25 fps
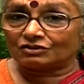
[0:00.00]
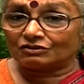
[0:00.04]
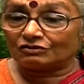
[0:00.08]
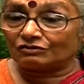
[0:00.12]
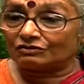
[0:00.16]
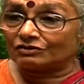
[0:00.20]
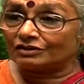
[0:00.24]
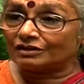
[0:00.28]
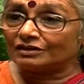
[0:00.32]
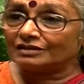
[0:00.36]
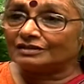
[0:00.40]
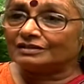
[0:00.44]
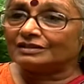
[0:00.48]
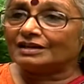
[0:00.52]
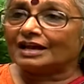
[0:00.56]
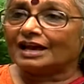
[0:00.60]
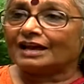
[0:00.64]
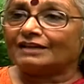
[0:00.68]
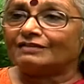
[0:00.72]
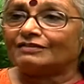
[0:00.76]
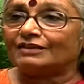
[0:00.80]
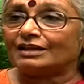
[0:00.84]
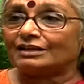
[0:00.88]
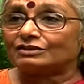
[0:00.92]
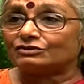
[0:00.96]
children
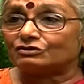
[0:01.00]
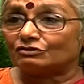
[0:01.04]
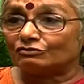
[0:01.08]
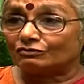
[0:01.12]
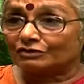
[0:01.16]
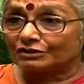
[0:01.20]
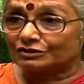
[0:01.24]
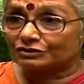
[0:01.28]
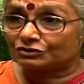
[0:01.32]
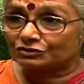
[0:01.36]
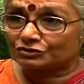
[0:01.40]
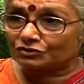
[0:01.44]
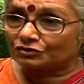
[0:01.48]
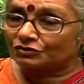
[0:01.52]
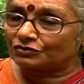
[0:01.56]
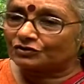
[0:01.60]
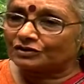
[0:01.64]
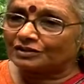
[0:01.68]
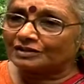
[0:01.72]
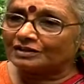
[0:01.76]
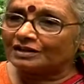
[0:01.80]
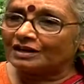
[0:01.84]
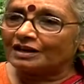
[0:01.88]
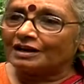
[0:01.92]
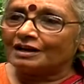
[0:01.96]
and their children's
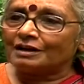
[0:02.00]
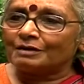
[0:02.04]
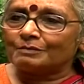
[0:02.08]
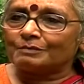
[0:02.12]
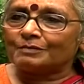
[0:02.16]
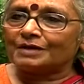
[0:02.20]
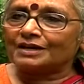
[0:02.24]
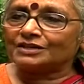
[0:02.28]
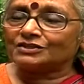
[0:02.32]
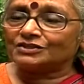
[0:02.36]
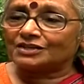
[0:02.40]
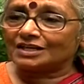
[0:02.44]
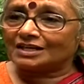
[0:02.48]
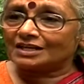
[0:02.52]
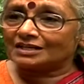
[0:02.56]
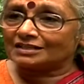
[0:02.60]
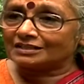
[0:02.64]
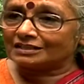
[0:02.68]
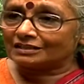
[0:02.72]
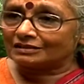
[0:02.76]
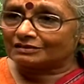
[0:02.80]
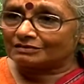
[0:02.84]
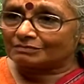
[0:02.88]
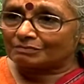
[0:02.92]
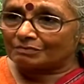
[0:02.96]
children by
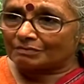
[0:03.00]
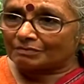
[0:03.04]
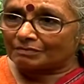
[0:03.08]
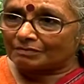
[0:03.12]
genetic